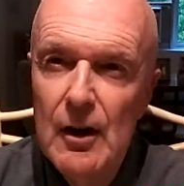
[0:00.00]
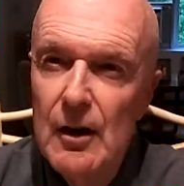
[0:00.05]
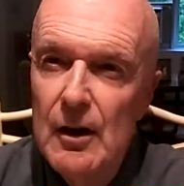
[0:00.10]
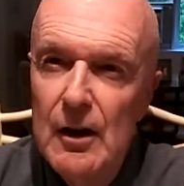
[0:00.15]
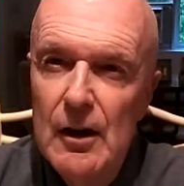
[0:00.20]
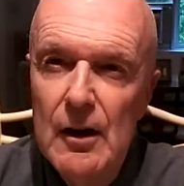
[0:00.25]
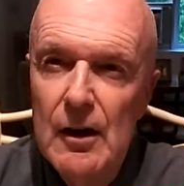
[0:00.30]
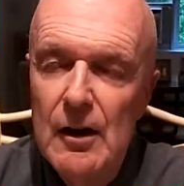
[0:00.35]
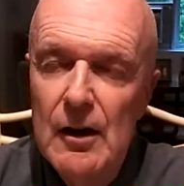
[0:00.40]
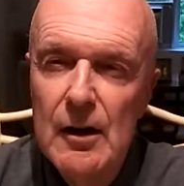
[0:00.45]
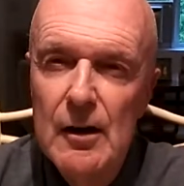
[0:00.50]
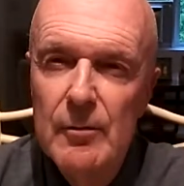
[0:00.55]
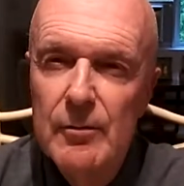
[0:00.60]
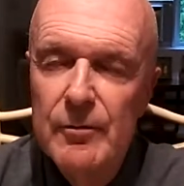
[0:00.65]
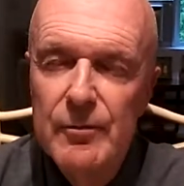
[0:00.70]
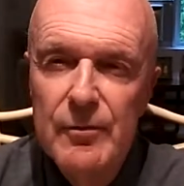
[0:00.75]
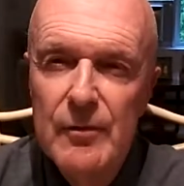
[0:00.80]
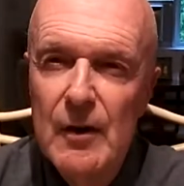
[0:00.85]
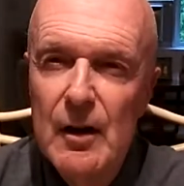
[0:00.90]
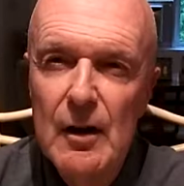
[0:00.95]

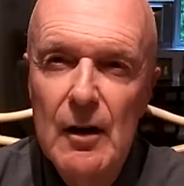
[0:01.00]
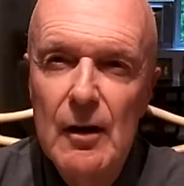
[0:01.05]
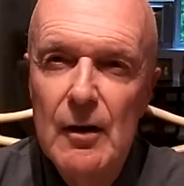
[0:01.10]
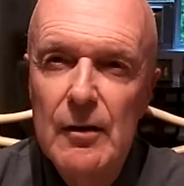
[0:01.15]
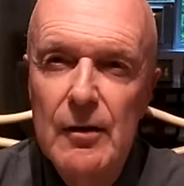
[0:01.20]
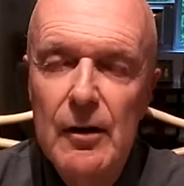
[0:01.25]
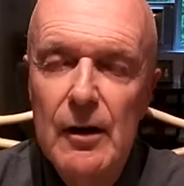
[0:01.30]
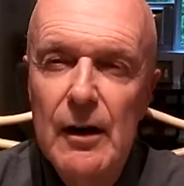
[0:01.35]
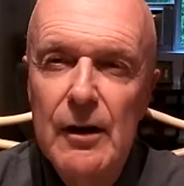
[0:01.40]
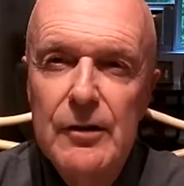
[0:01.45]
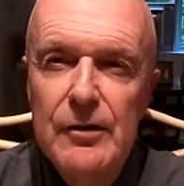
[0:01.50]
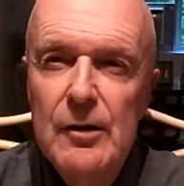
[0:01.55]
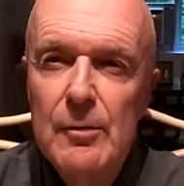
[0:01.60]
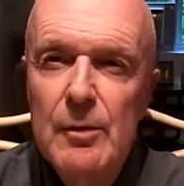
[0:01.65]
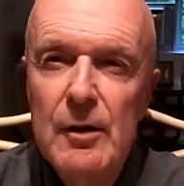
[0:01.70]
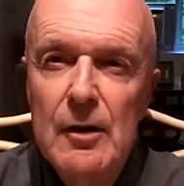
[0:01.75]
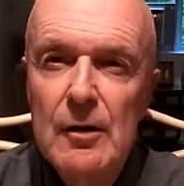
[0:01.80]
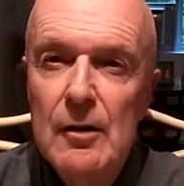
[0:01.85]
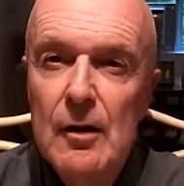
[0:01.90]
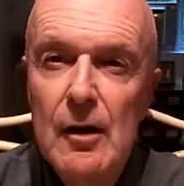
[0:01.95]
there has to
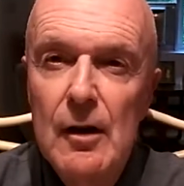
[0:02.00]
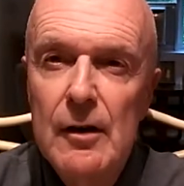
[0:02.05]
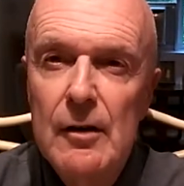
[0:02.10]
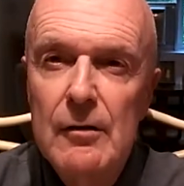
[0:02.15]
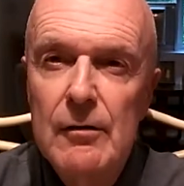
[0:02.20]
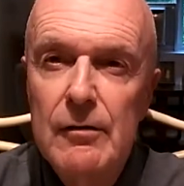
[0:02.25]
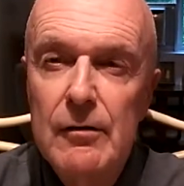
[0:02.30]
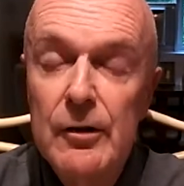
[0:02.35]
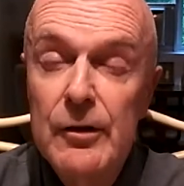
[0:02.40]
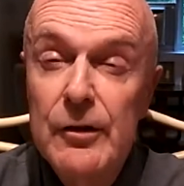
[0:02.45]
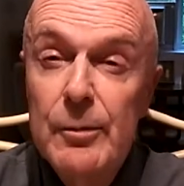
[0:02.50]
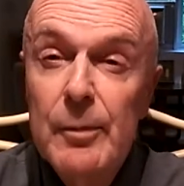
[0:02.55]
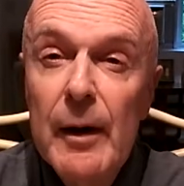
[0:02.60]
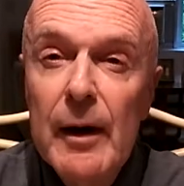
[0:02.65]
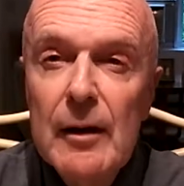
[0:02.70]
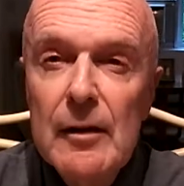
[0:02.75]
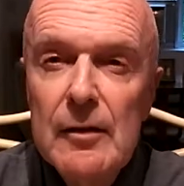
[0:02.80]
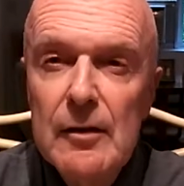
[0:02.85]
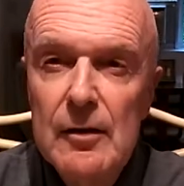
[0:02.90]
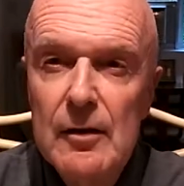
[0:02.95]
be a lot of
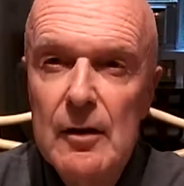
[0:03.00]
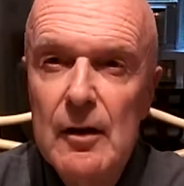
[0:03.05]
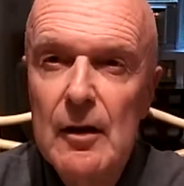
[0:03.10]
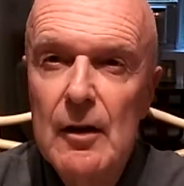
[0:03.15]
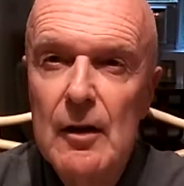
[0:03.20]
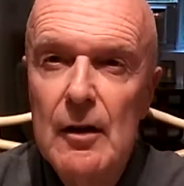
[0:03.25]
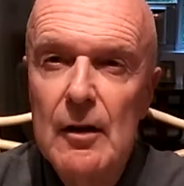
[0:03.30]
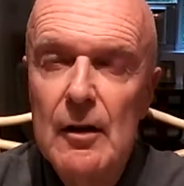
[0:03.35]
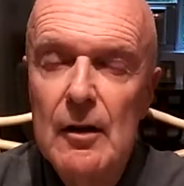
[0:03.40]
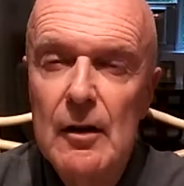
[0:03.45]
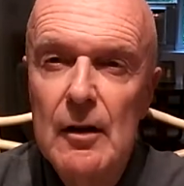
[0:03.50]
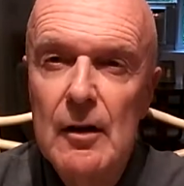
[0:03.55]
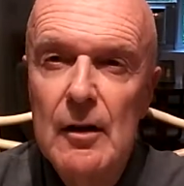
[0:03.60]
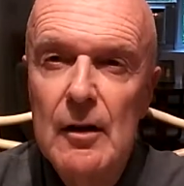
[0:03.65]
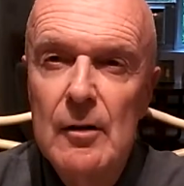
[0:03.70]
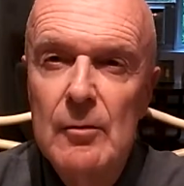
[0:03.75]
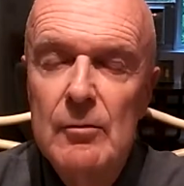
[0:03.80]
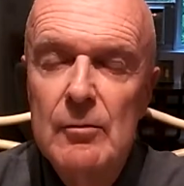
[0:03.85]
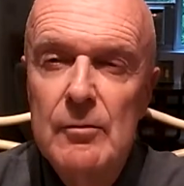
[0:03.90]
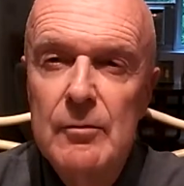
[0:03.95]
respect.
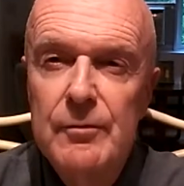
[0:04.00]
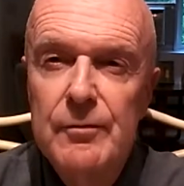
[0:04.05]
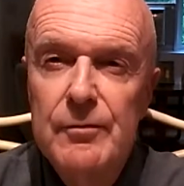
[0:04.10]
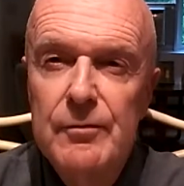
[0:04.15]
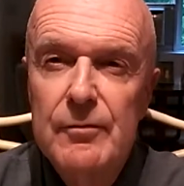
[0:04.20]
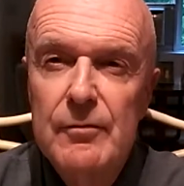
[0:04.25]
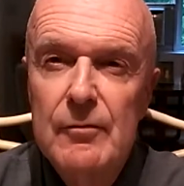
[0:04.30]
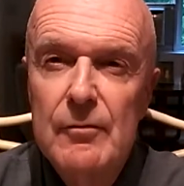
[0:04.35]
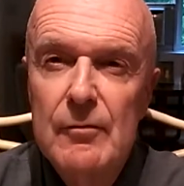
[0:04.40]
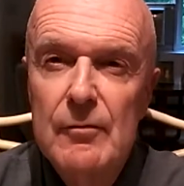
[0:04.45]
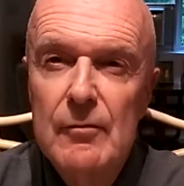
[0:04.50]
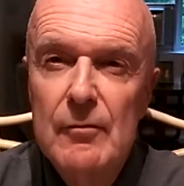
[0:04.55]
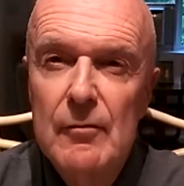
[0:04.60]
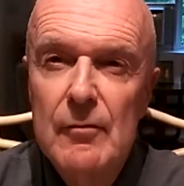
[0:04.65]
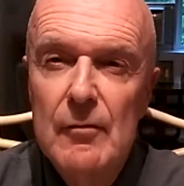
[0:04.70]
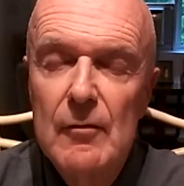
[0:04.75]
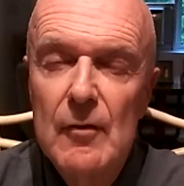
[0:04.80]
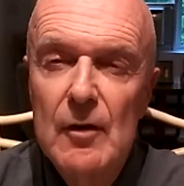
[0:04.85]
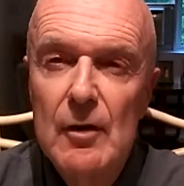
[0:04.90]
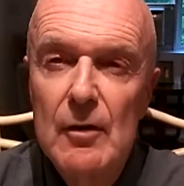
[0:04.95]

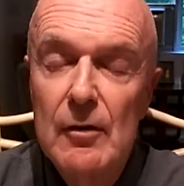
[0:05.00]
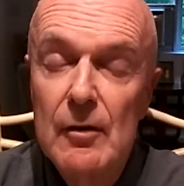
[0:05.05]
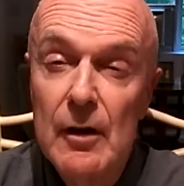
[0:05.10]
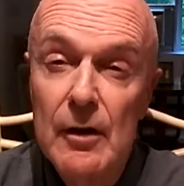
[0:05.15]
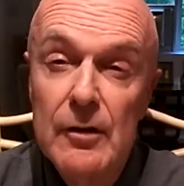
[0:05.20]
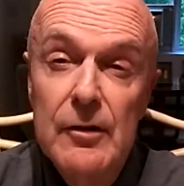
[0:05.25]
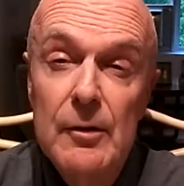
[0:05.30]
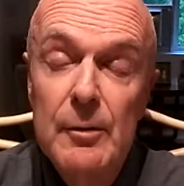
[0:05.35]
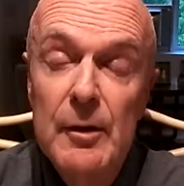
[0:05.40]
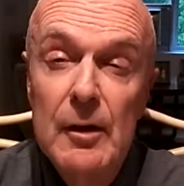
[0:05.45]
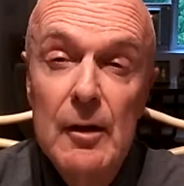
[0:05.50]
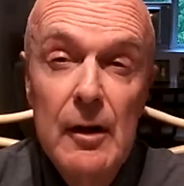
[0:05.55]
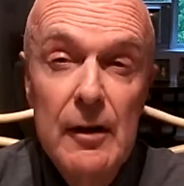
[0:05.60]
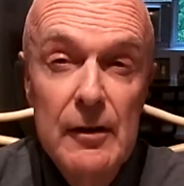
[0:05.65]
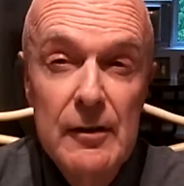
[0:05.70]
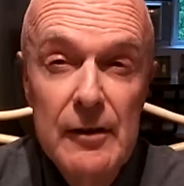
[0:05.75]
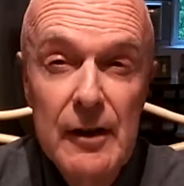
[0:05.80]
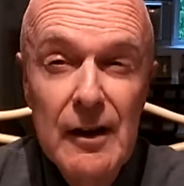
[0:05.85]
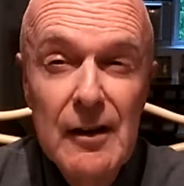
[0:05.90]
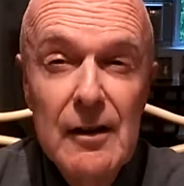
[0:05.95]
There has to be a lot
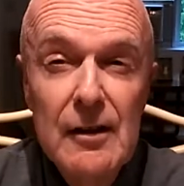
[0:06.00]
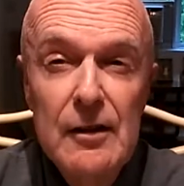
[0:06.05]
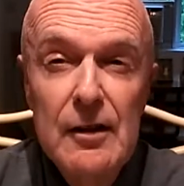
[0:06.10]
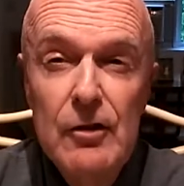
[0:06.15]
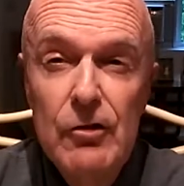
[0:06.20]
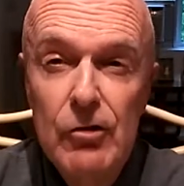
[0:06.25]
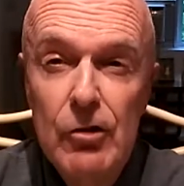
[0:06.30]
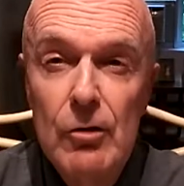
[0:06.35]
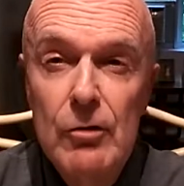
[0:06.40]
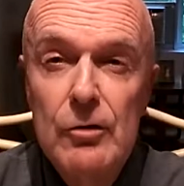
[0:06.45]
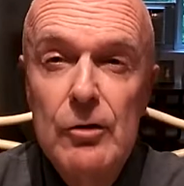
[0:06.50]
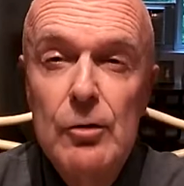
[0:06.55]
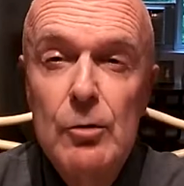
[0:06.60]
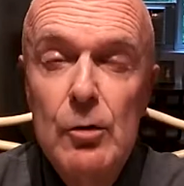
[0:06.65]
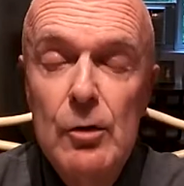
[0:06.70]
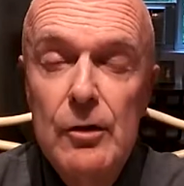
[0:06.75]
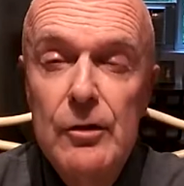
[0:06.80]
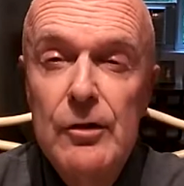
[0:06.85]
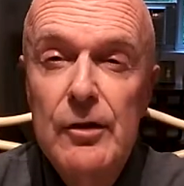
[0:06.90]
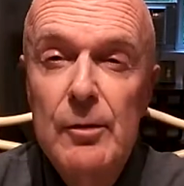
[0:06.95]
of dignity shown
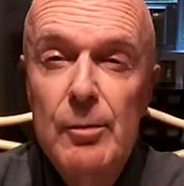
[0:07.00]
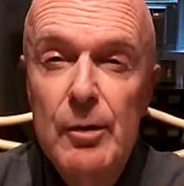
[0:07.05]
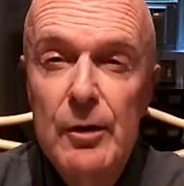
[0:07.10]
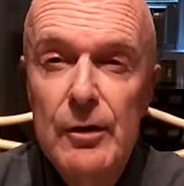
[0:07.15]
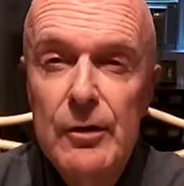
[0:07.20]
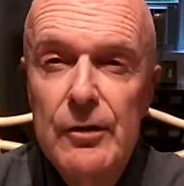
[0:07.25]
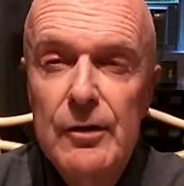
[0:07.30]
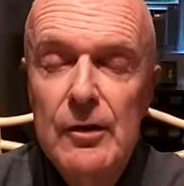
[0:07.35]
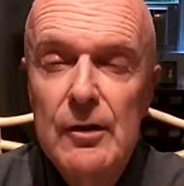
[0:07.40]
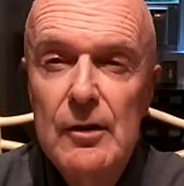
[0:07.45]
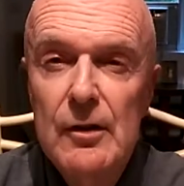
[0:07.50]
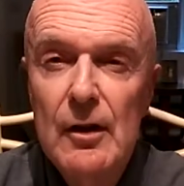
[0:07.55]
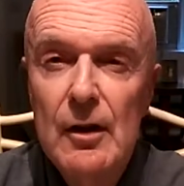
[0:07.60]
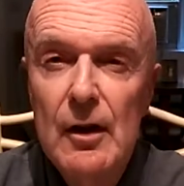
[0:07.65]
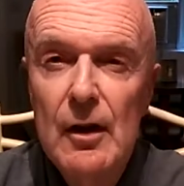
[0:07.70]
towards the person.